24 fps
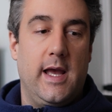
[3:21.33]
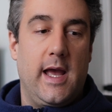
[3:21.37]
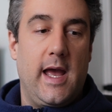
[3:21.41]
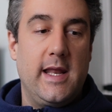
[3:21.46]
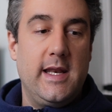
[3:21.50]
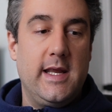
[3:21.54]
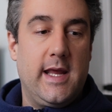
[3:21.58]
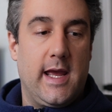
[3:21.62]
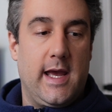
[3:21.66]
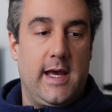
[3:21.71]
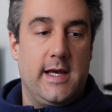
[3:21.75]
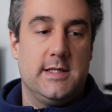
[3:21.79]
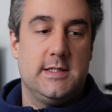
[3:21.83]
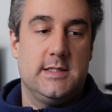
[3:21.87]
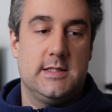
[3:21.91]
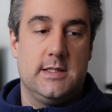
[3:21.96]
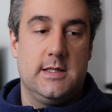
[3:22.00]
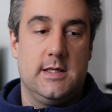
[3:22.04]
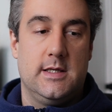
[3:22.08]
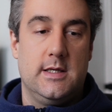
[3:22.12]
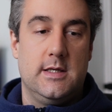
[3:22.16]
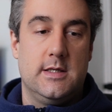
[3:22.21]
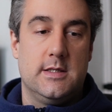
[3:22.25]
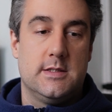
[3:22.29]
Any
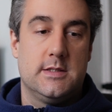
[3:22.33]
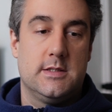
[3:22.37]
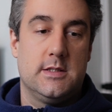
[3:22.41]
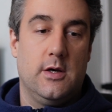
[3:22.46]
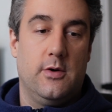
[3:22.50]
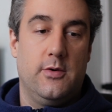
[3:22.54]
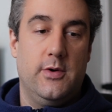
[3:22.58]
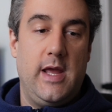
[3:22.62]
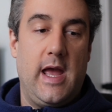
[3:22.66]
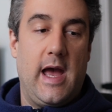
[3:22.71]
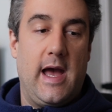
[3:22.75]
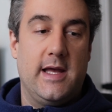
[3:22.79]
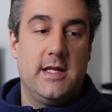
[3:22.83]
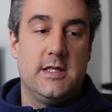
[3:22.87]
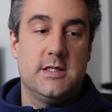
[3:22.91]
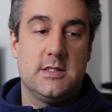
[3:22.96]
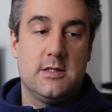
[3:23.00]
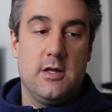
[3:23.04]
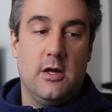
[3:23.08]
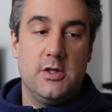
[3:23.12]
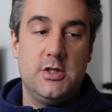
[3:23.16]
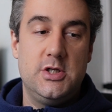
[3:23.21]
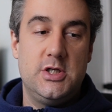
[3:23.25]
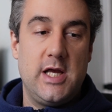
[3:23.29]
case, so yeah,
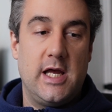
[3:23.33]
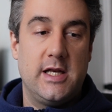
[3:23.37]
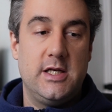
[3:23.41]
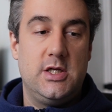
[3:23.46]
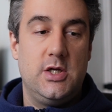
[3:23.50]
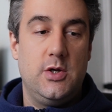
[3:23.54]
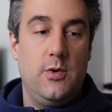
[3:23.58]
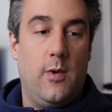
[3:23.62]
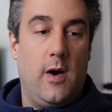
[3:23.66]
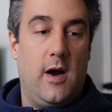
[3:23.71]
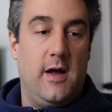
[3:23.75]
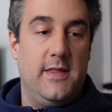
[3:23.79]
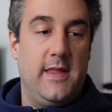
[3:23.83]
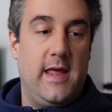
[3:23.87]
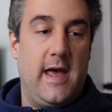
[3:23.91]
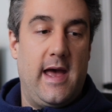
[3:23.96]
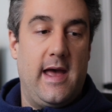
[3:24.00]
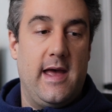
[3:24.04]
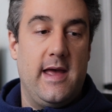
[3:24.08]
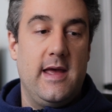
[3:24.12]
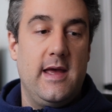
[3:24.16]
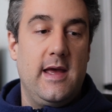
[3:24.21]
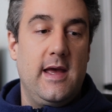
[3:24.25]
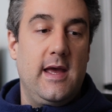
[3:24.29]
installed Gentoo on
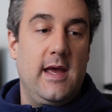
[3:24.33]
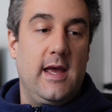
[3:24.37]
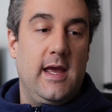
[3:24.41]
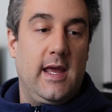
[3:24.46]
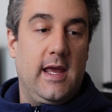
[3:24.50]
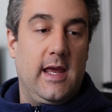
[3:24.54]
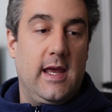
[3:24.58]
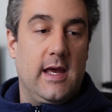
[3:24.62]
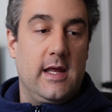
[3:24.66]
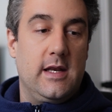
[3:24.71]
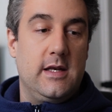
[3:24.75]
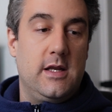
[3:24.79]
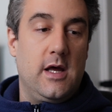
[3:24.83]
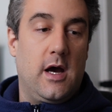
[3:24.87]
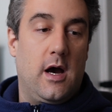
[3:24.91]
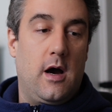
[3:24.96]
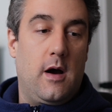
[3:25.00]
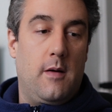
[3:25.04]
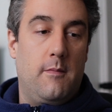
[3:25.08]
that, and